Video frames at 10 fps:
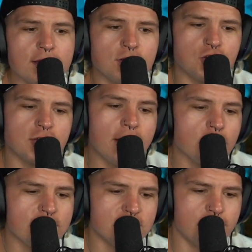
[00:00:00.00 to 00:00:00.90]
share
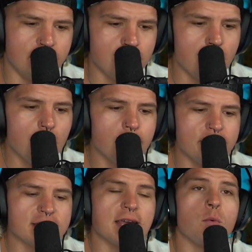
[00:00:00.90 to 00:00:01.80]
this video
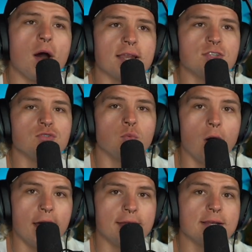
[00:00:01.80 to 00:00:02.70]
because I wanted to,
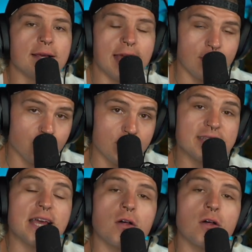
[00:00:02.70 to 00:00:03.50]
one, kind of retell the